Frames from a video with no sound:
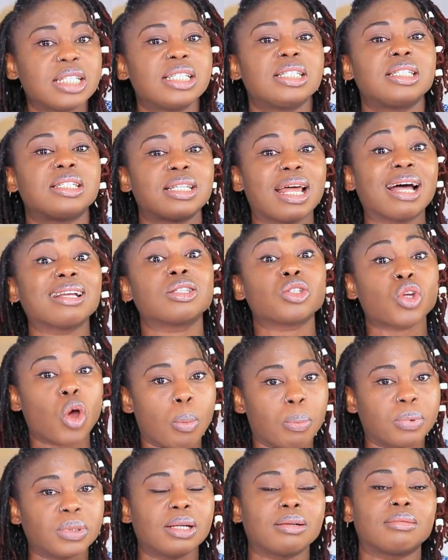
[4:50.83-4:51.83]
This, they're
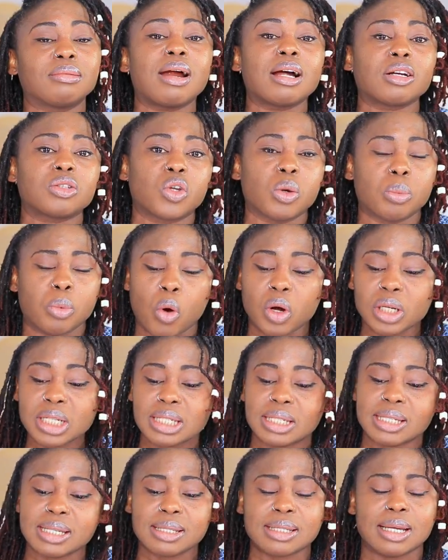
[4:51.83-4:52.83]
top, they ranked up. All
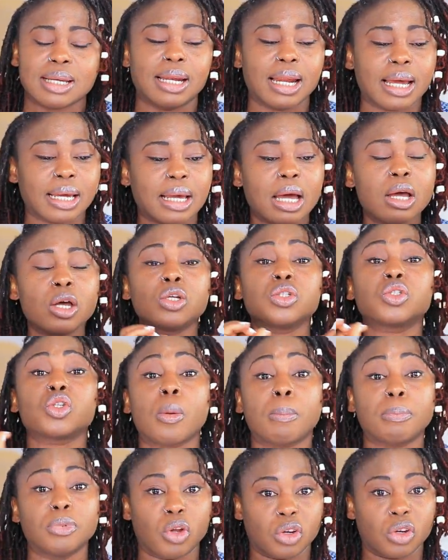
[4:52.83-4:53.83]
these things are like
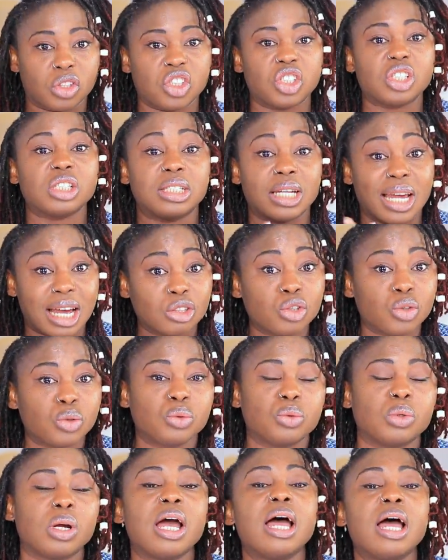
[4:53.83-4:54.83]
top notch. They are
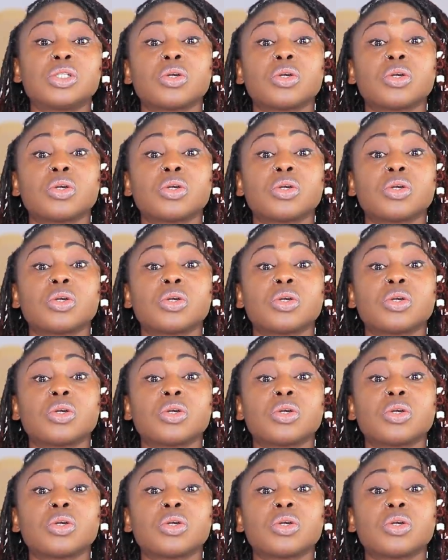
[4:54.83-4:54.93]
true.